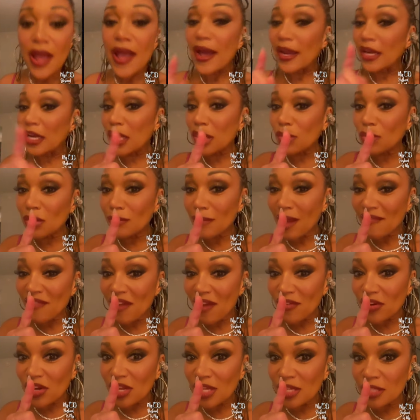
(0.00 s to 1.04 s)
And the other one of my
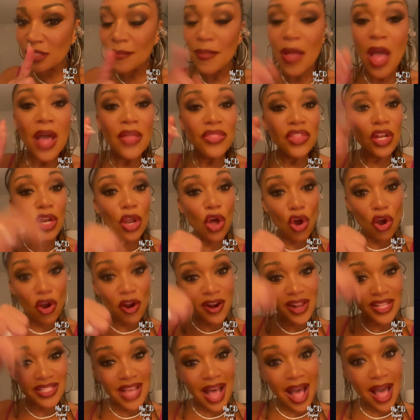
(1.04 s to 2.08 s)
favorite is, the
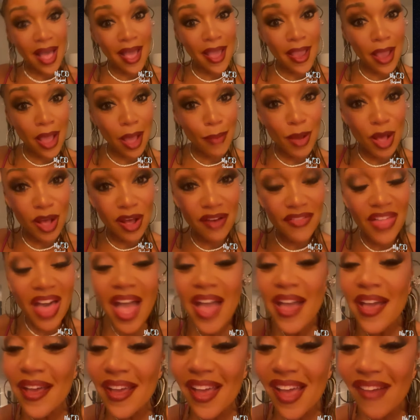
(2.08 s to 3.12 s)
Lord is high above the
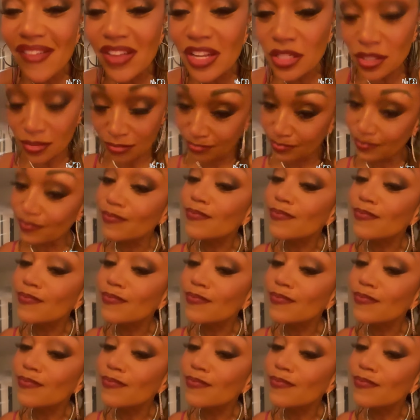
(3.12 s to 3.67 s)
heavens,